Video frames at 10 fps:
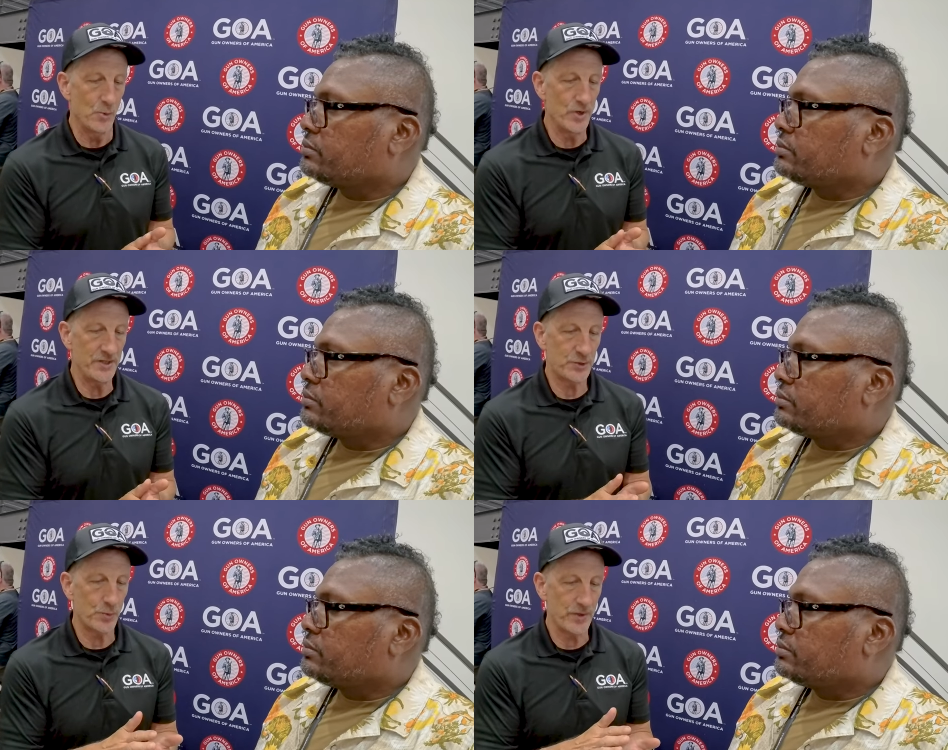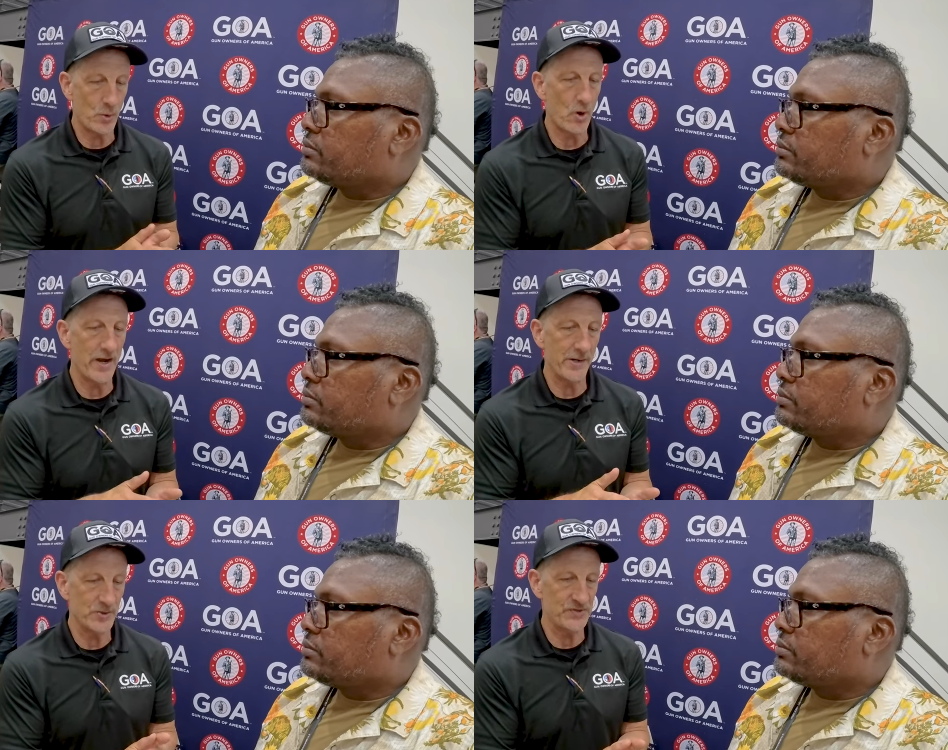Speaker 1: which
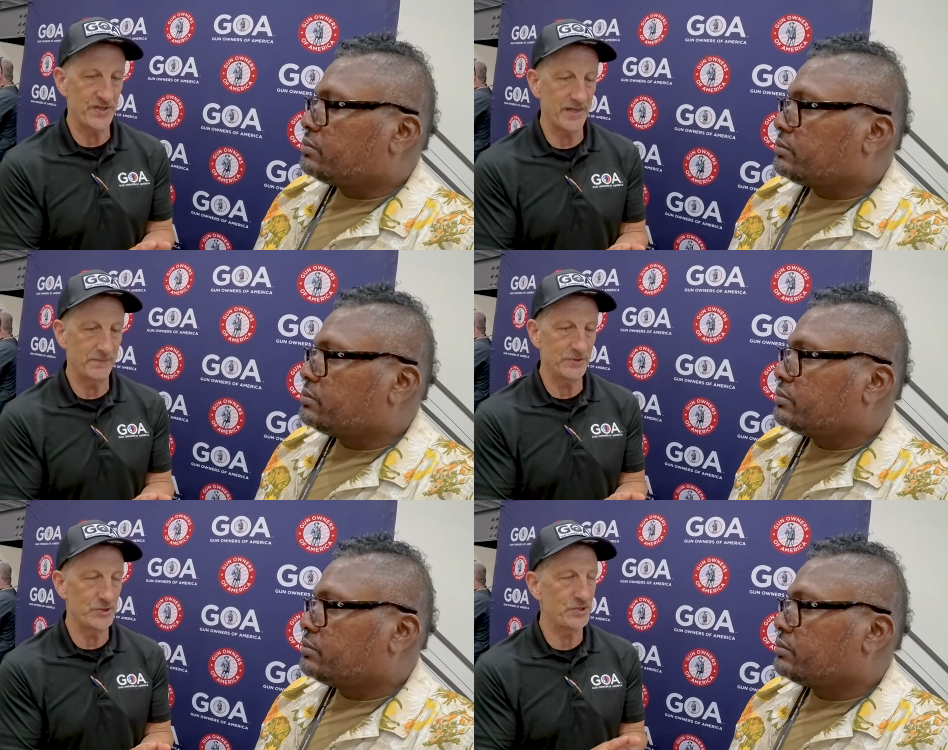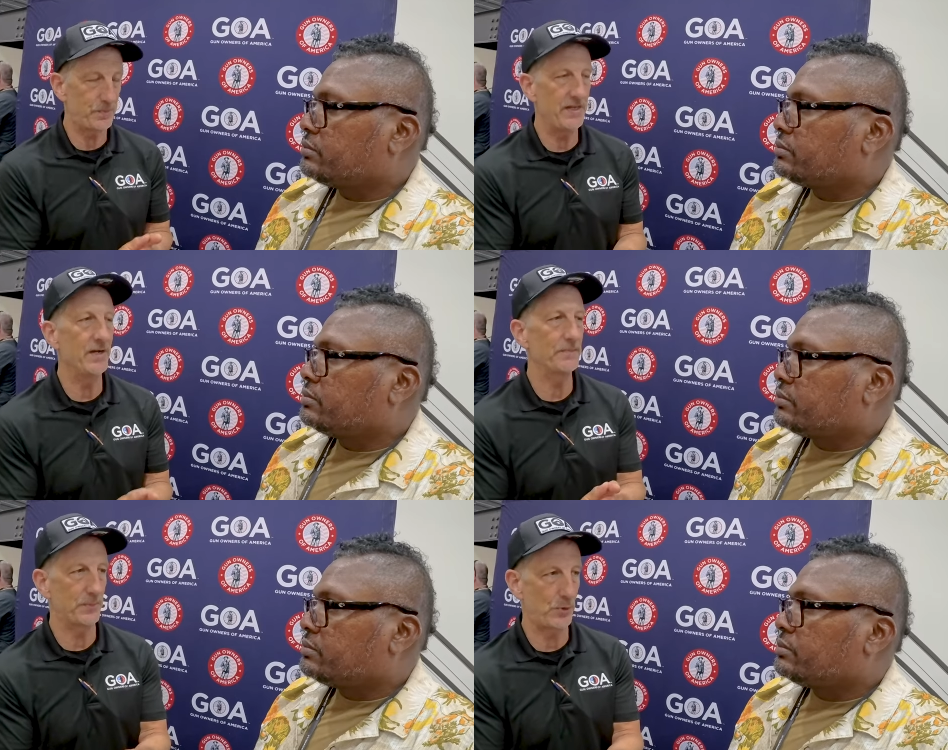requires them to speed
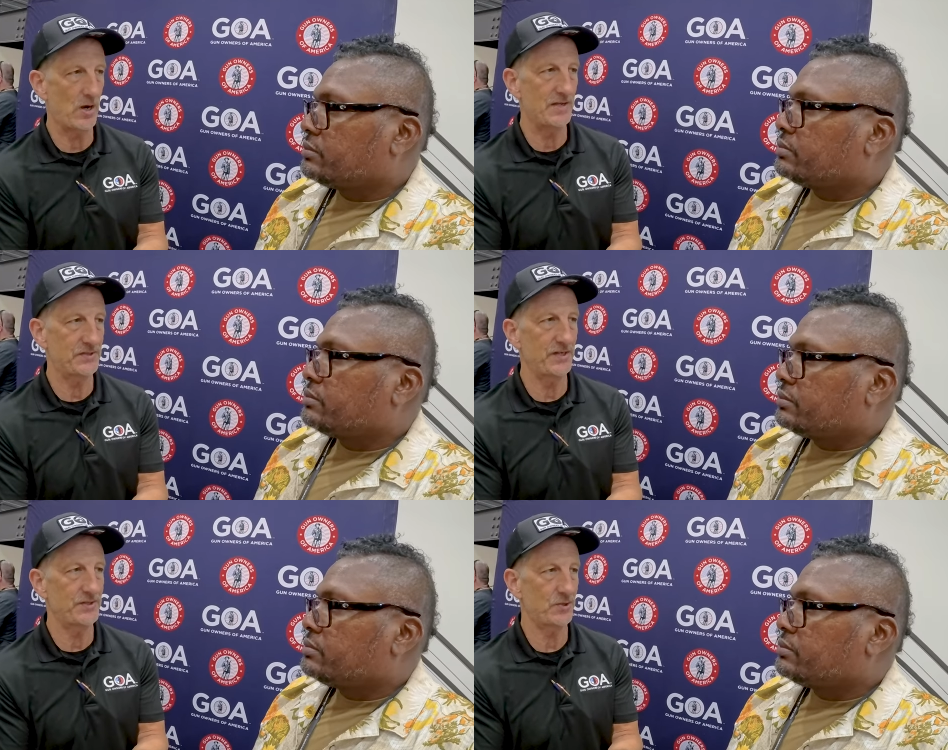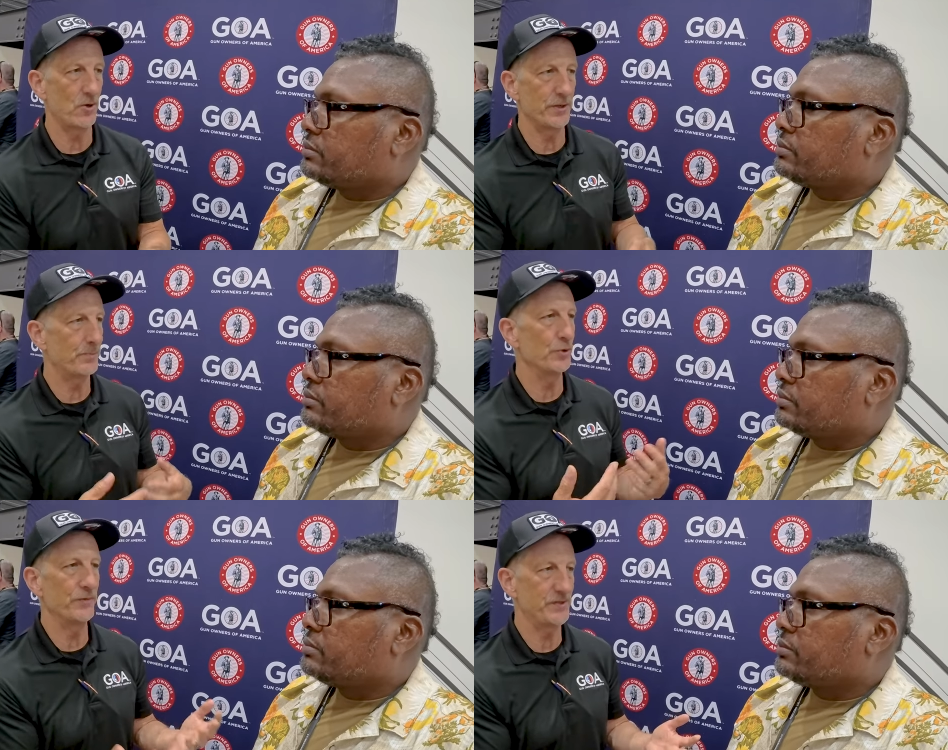up the process on
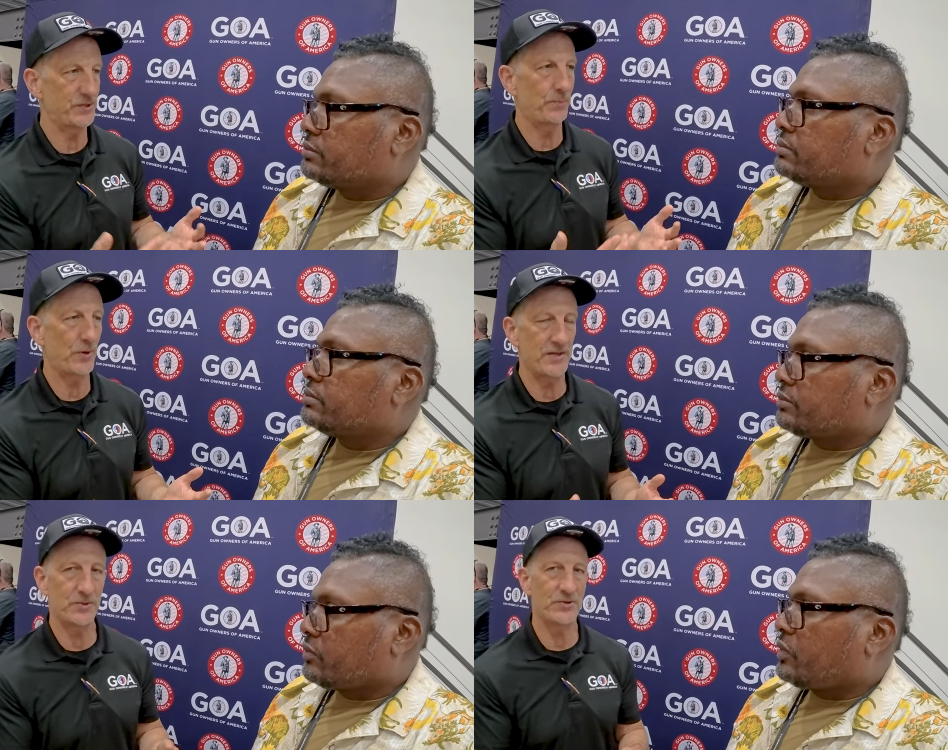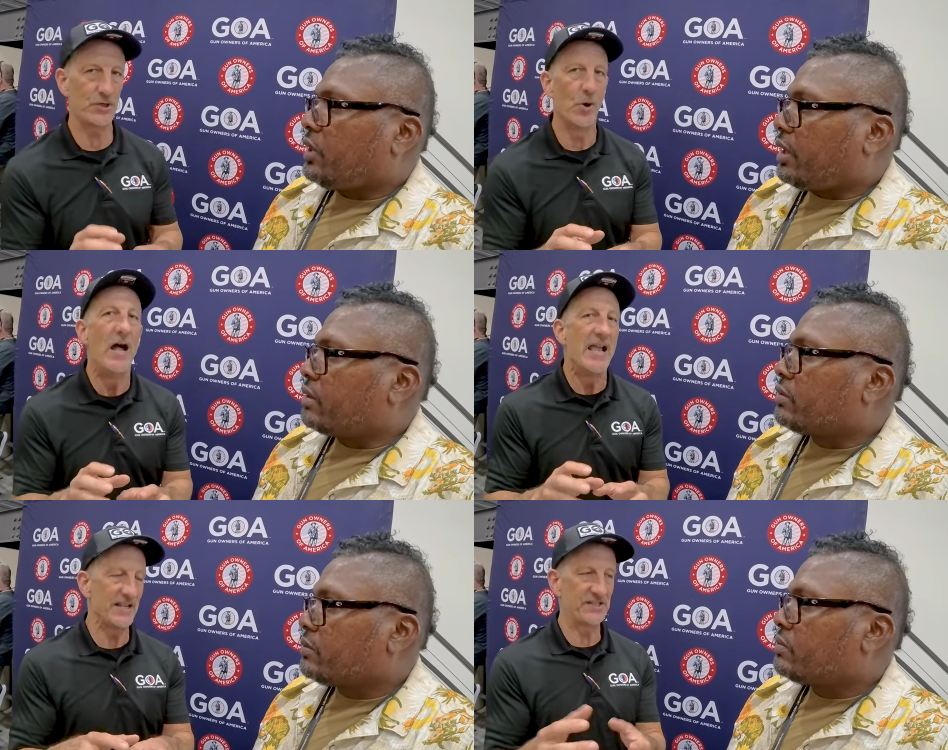approving suppressors. So yeah
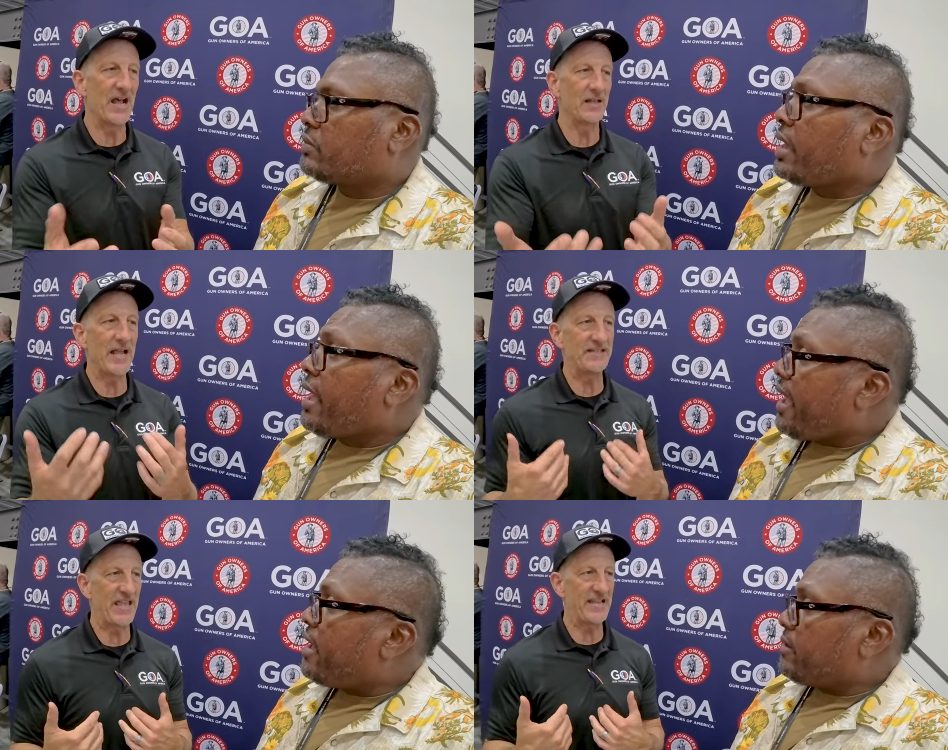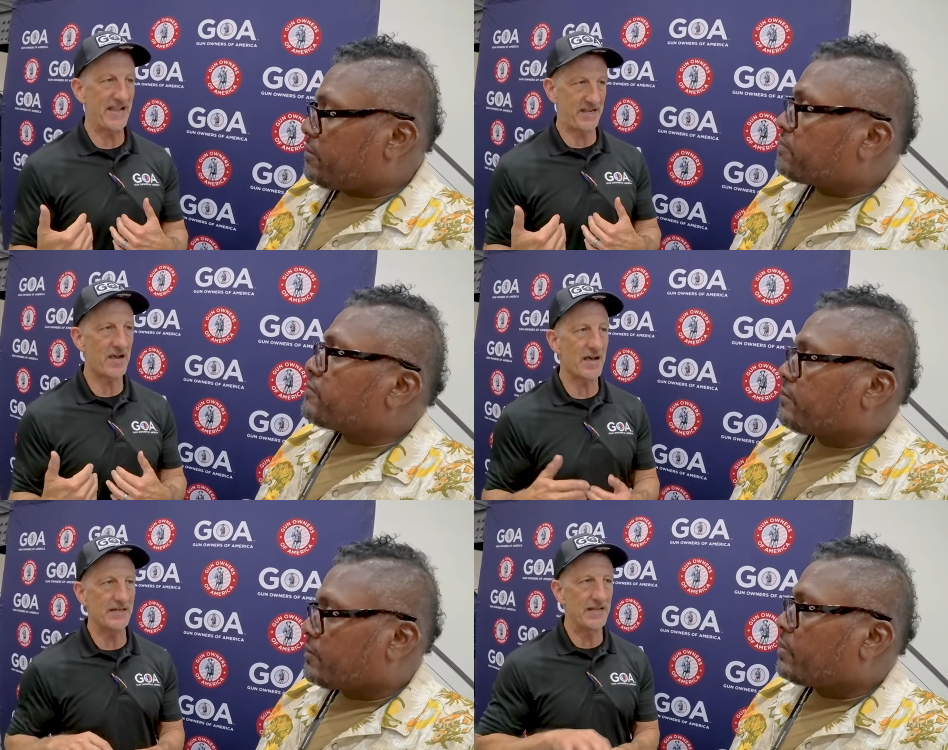it's not like they get
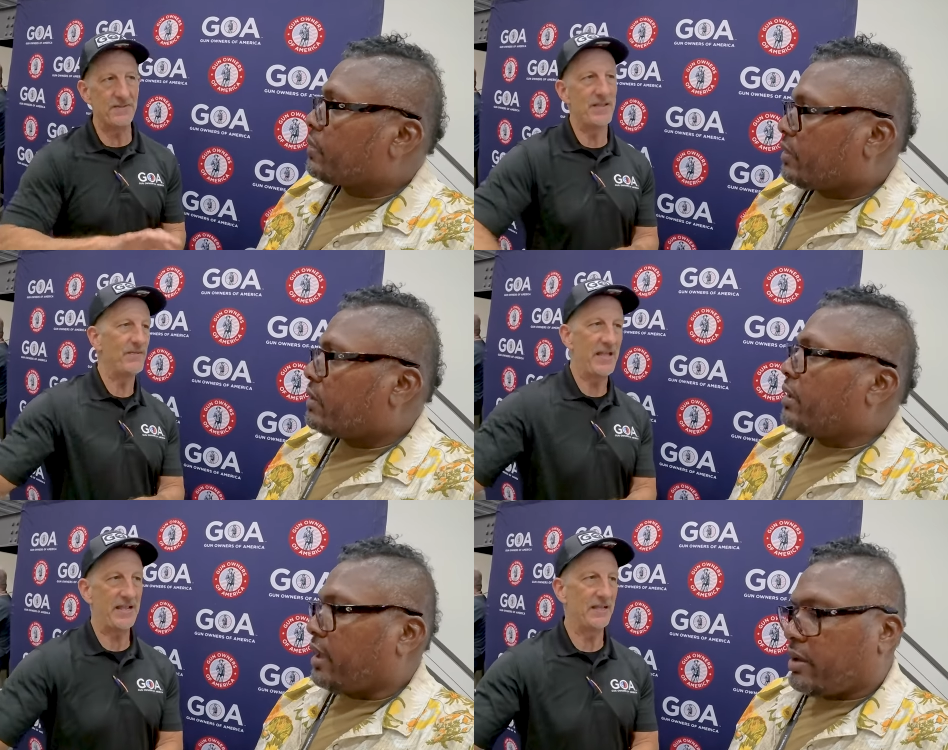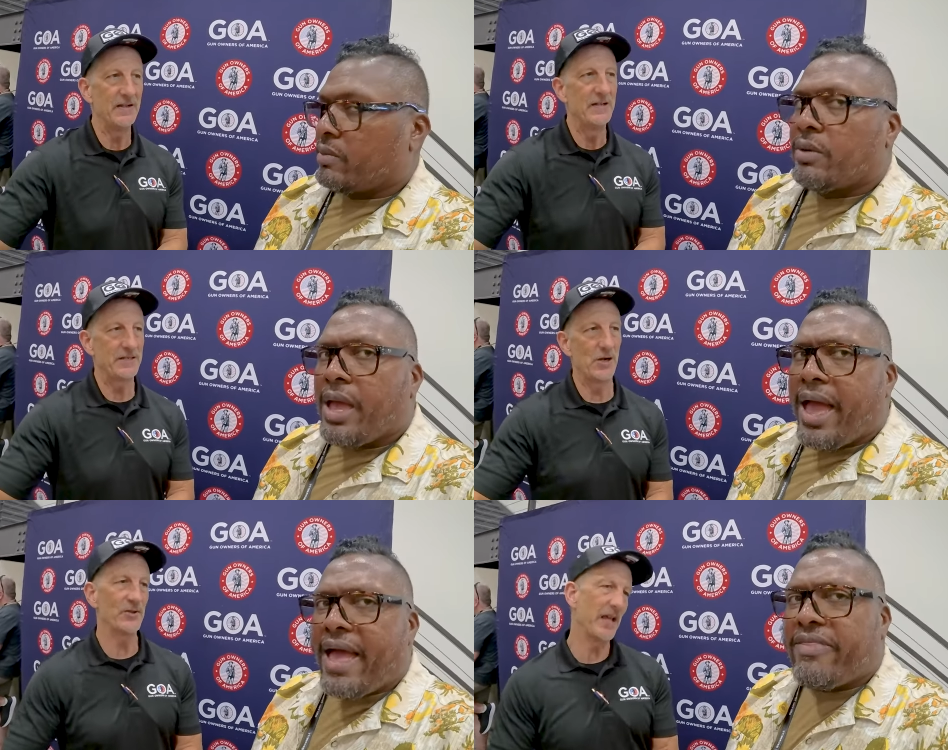cut and then they,
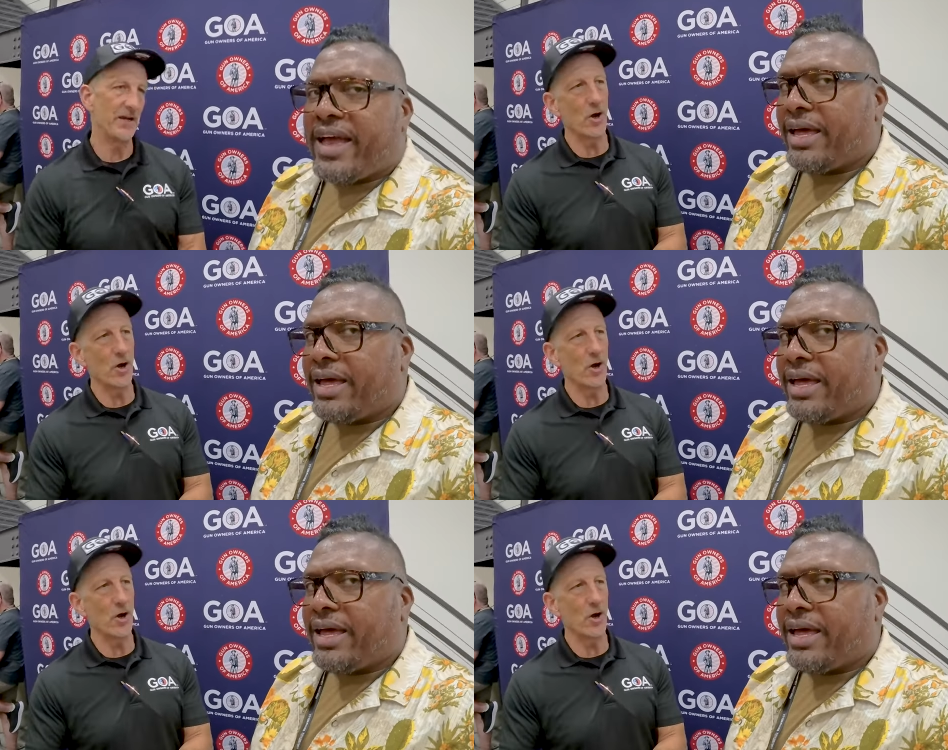yeah. you know, and, like,